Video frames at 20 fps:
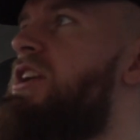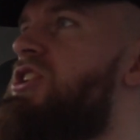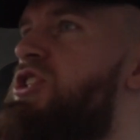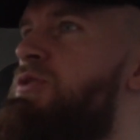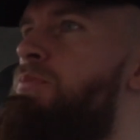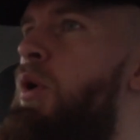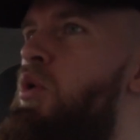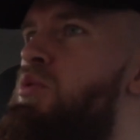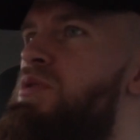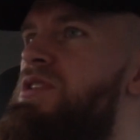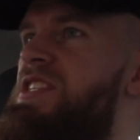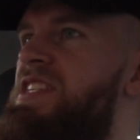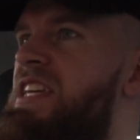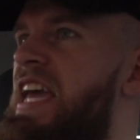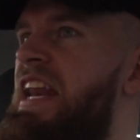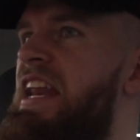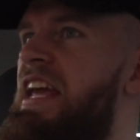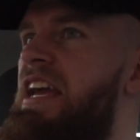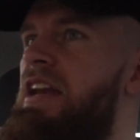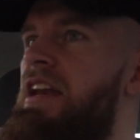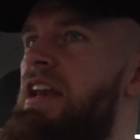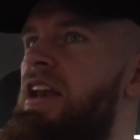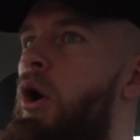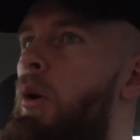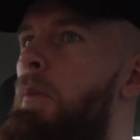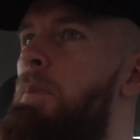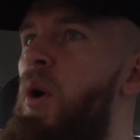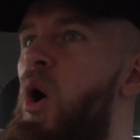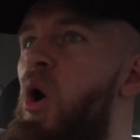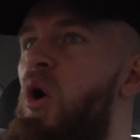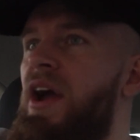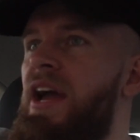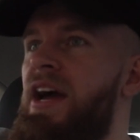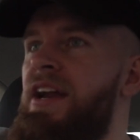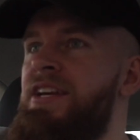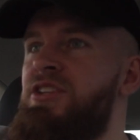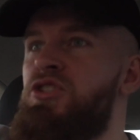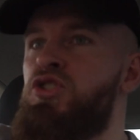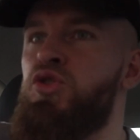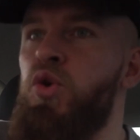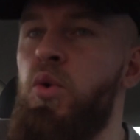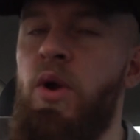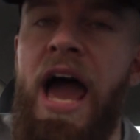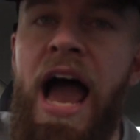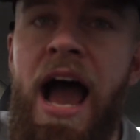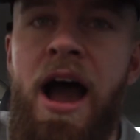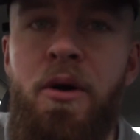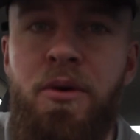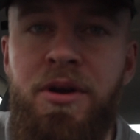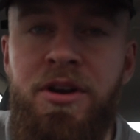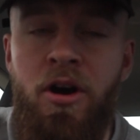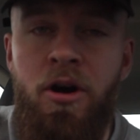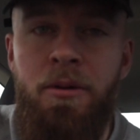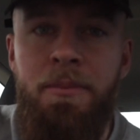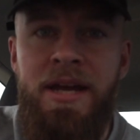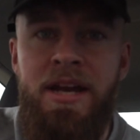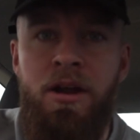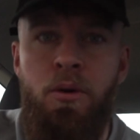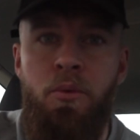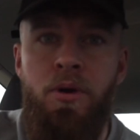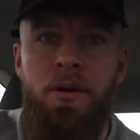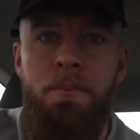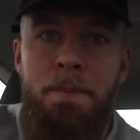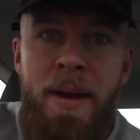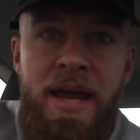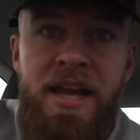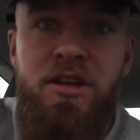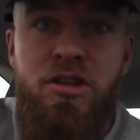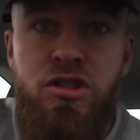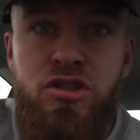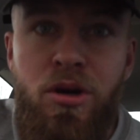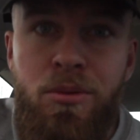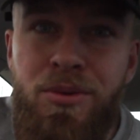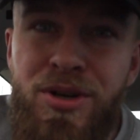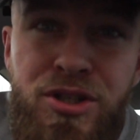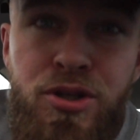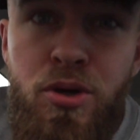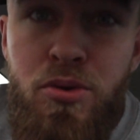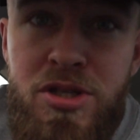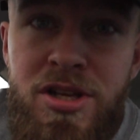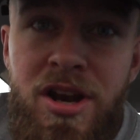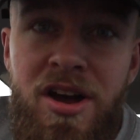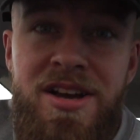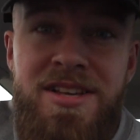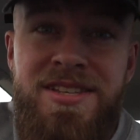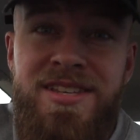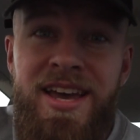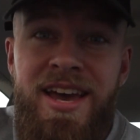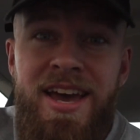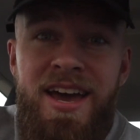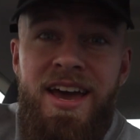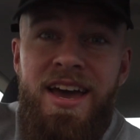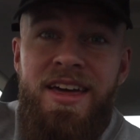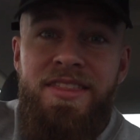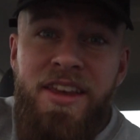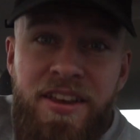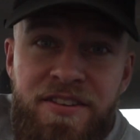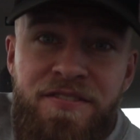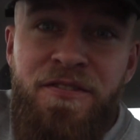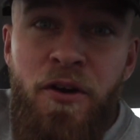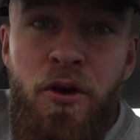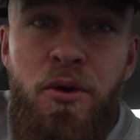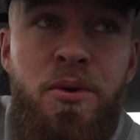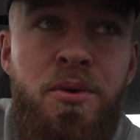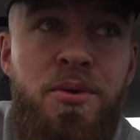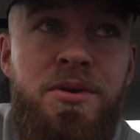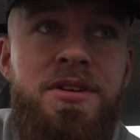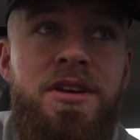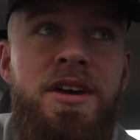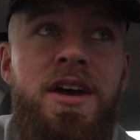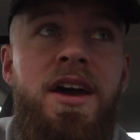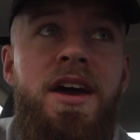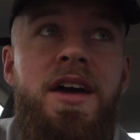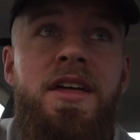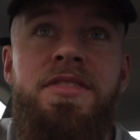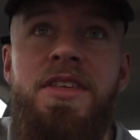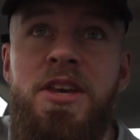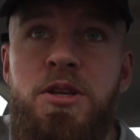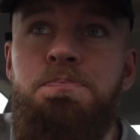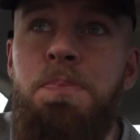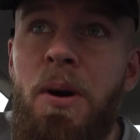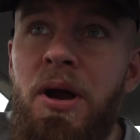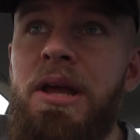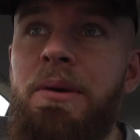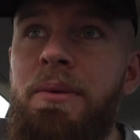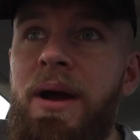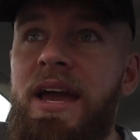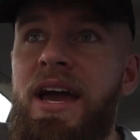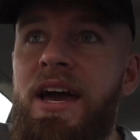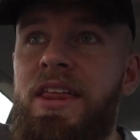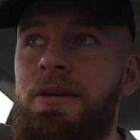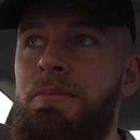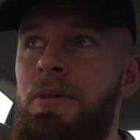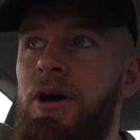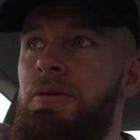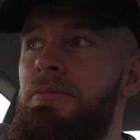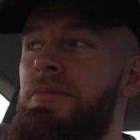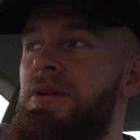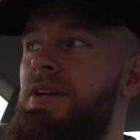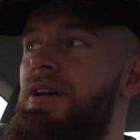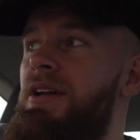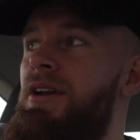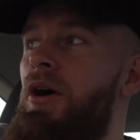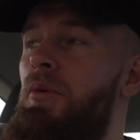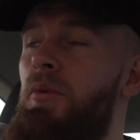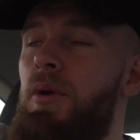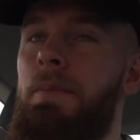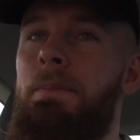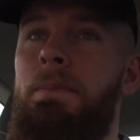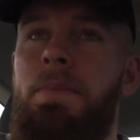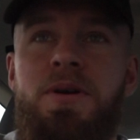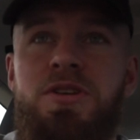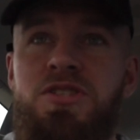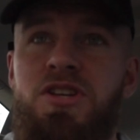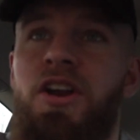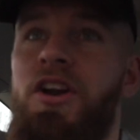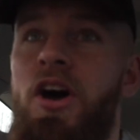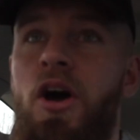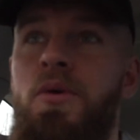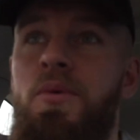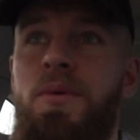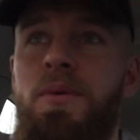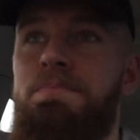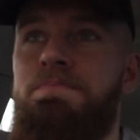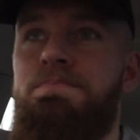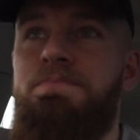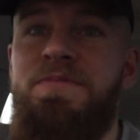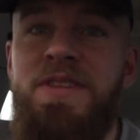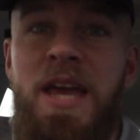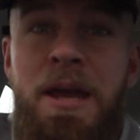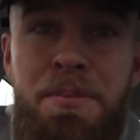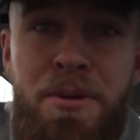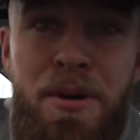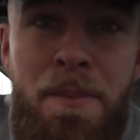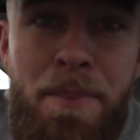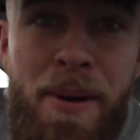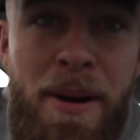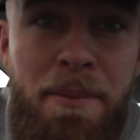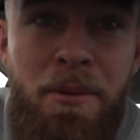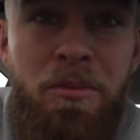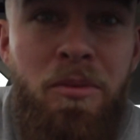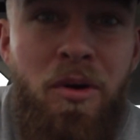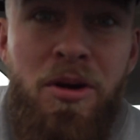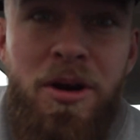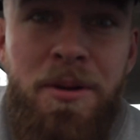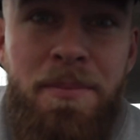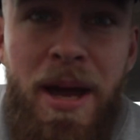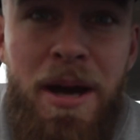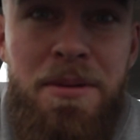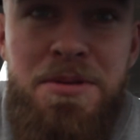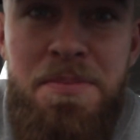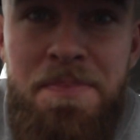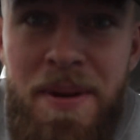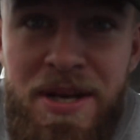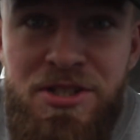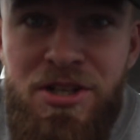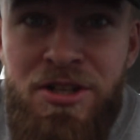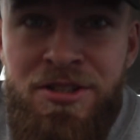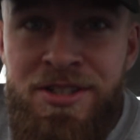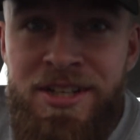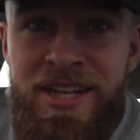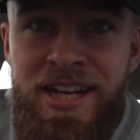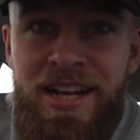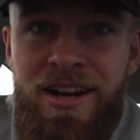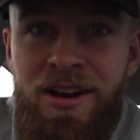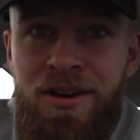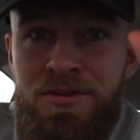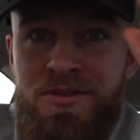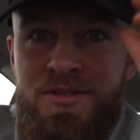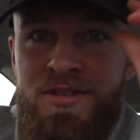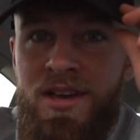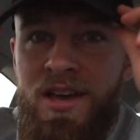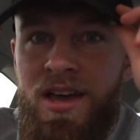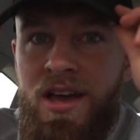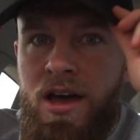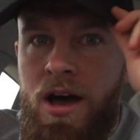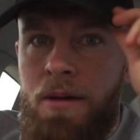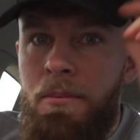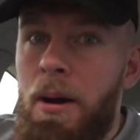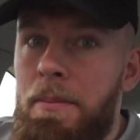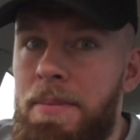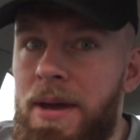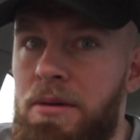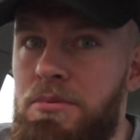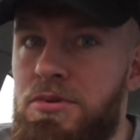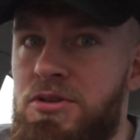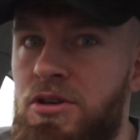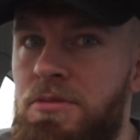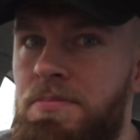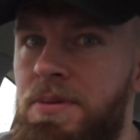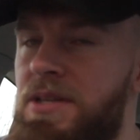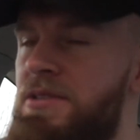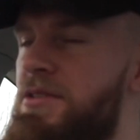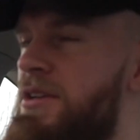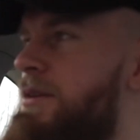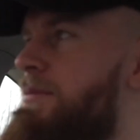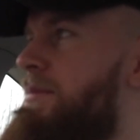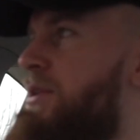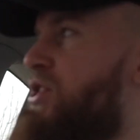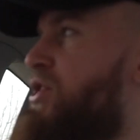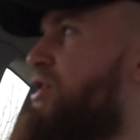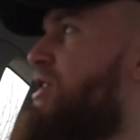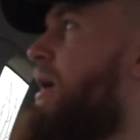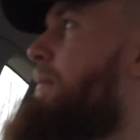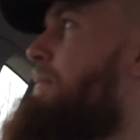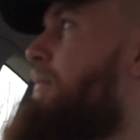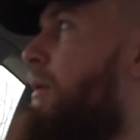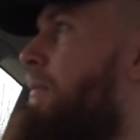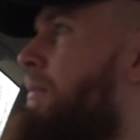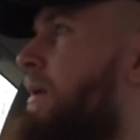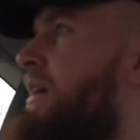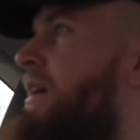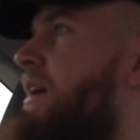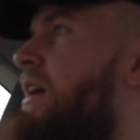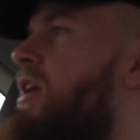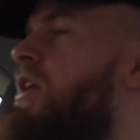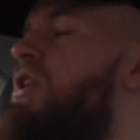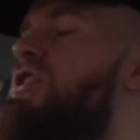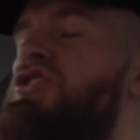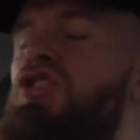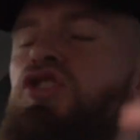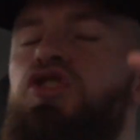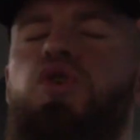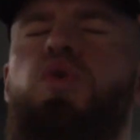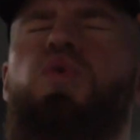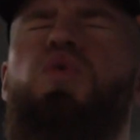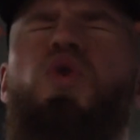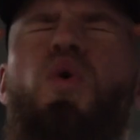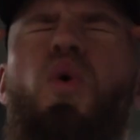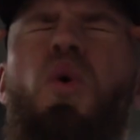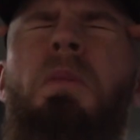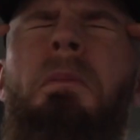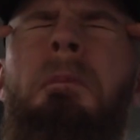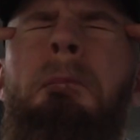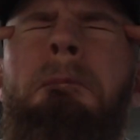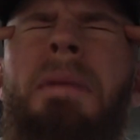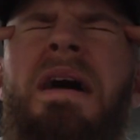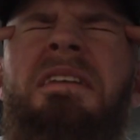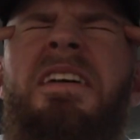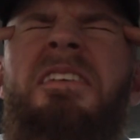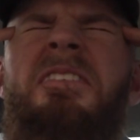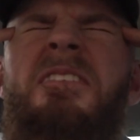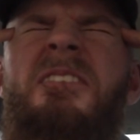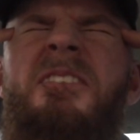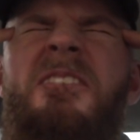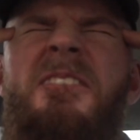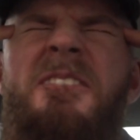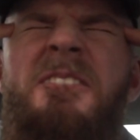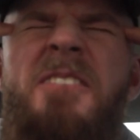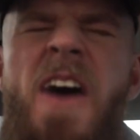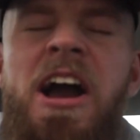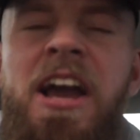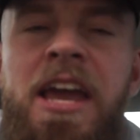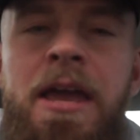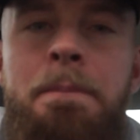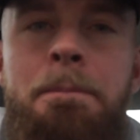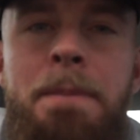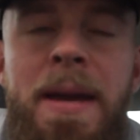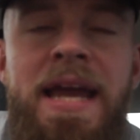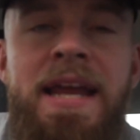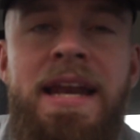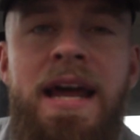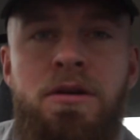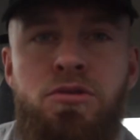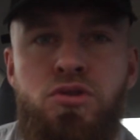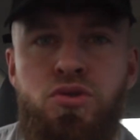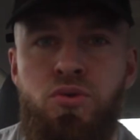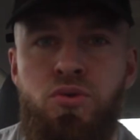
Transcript: get small and skinny and little boy. I need to sort it out, you know what I mean? I wanna utilize this food, this body weight at the moment. And I wanna, because I know deeper in prep, I'm not gonna be able to bench 100 kilos. I might be able to, but it's gonna be shit probably. So sort your motherfucking bean out,